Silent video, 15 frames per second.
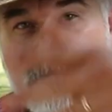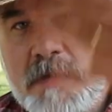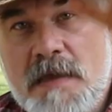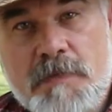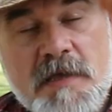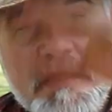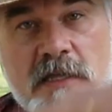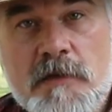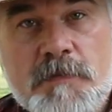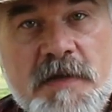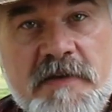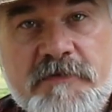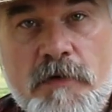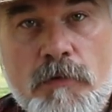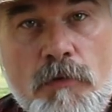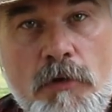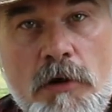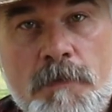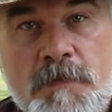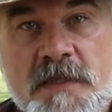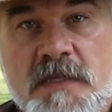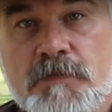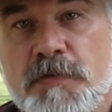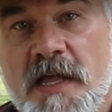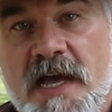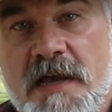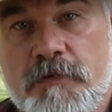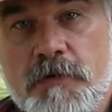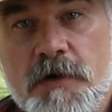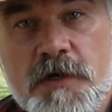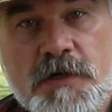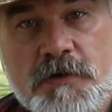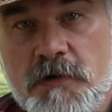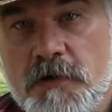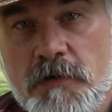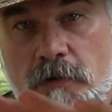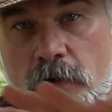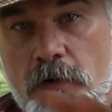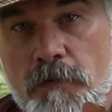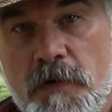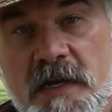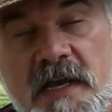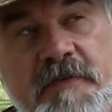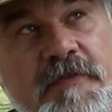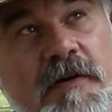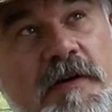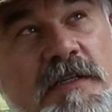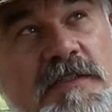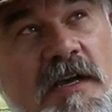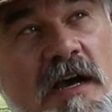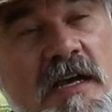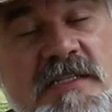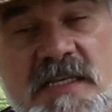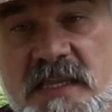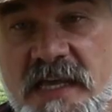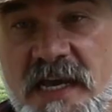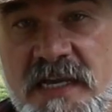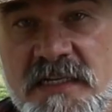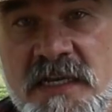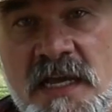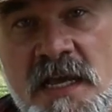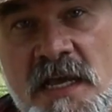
Maybe a little bit of a warp in the plywood or whatever is causing that.